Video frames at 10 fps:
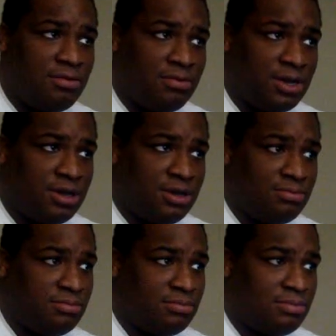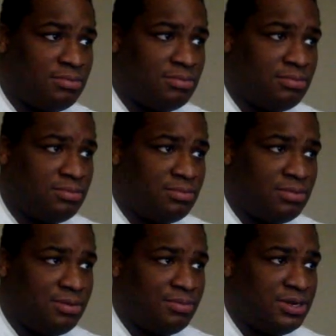well,
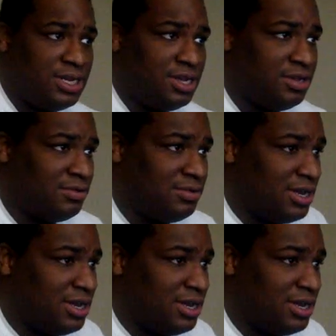let me tell you.